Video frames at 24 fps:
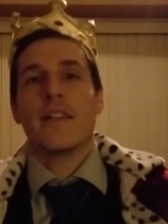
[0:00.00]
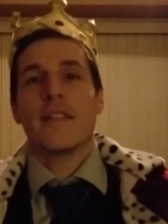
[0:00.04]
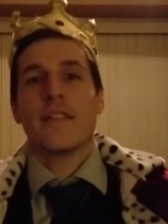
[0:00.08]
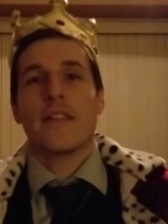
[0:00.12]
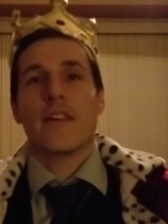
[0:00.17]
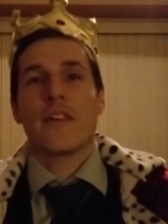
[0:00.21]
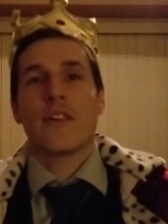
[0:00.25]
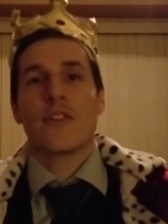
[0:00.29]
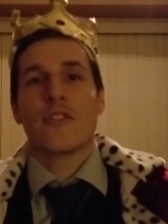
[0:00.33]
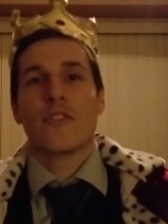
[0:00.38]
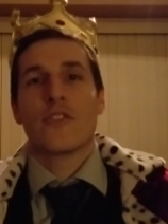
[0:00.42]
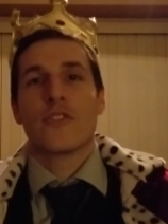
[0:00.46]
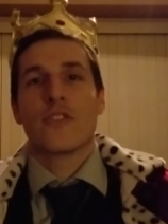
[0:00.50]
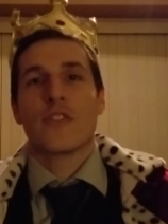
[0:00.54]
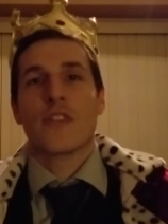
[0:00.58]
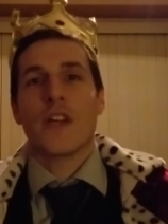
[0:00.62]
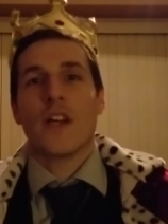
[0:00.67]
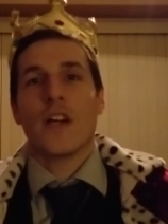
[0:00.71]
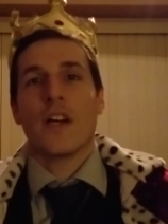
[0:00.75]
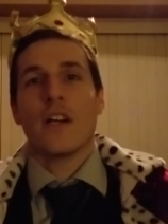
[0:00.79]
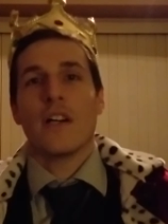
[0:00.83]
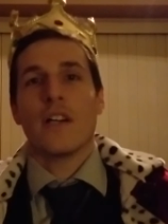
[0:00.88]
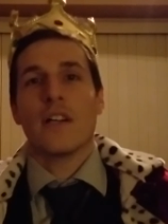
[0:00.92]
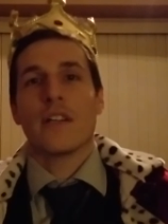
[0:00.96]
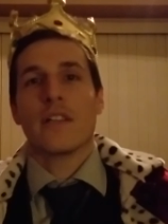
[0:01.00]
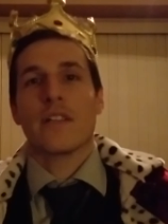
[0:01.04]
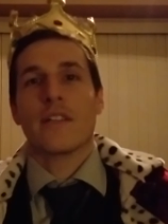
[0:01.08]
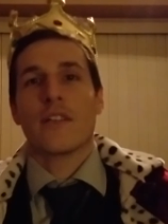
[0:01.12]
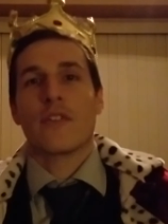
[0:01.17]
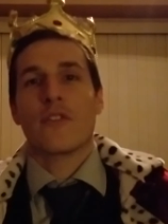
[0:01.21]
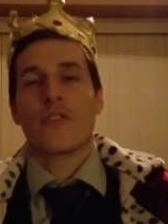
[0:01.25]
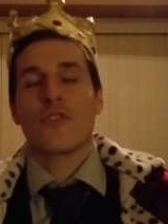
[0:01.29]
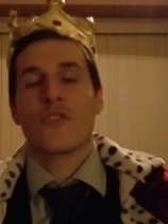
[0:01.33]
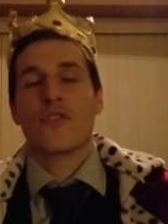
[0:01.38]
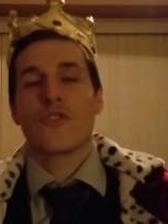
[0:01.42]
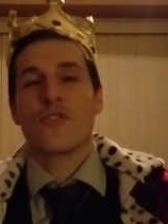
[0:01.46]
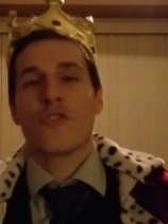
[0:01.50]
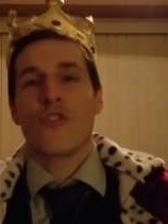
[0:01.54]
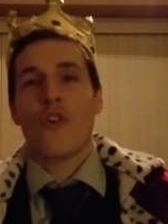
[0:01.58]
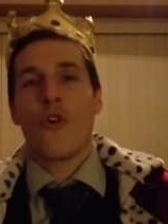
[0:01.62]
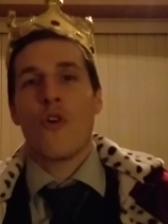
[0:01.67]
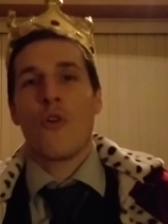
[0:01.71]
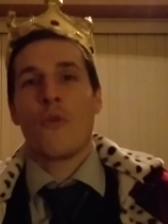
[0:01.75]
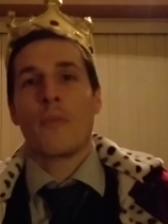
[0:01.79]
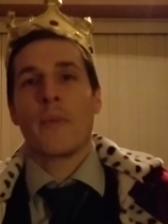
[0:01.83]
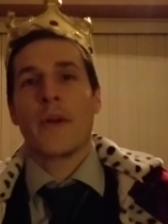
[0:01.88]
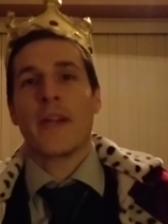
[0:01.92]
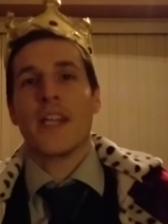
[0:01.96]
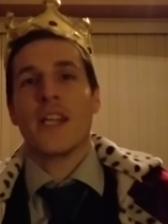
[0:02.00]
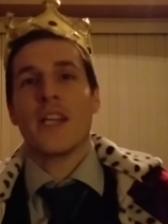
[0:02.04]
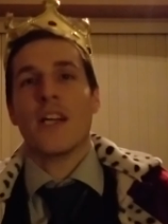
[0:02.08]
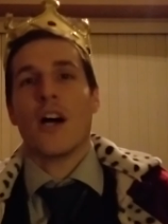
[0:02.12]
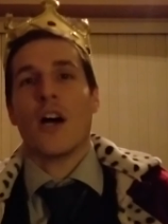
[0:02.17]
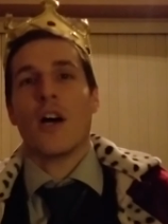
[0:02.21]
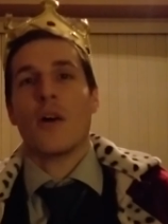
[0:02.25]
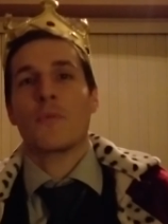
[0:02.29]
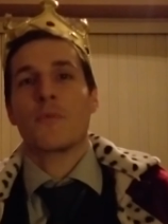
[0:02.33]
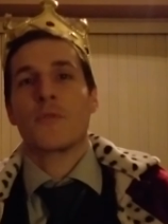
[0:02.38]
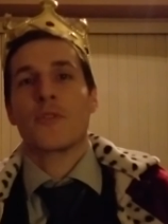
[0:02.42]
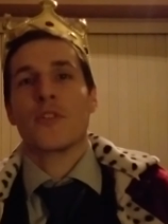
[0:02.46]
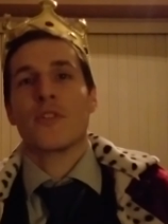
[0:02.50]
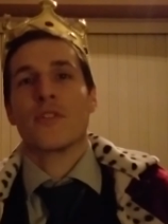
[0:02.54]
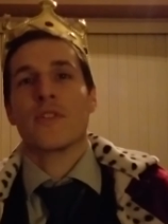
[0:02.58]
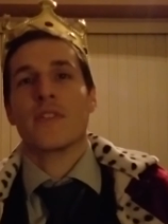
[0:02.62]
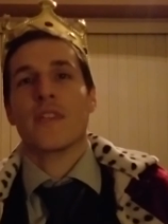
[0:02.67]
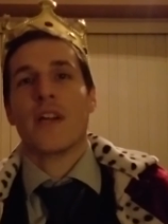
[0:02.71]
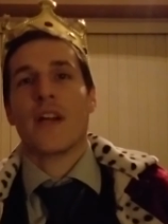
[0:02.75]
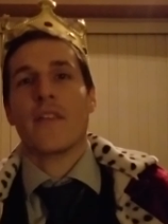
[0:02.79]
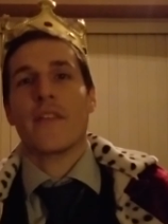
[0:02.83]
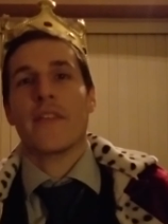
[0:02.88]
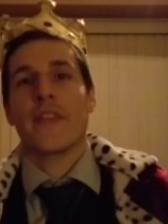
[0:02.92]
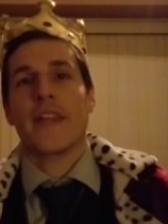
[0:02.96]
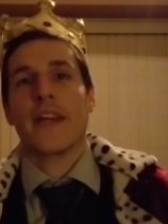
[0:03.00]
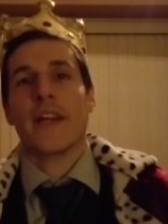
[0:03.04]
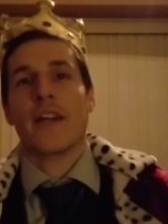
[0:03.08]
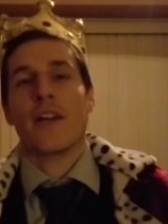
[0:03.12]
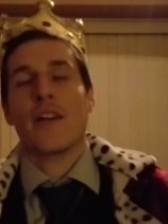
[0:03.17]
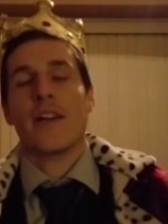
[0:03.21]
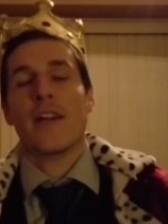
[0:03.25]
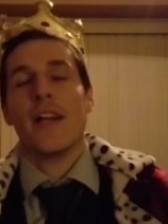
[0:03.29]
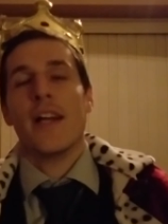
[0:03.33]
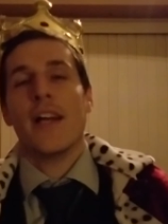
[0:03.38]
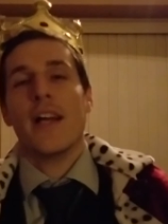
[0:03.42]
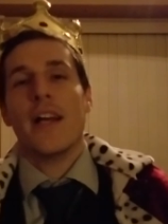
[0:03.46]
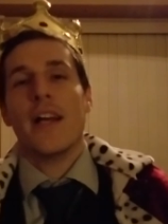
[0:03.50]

There's uh, there's so many options out there,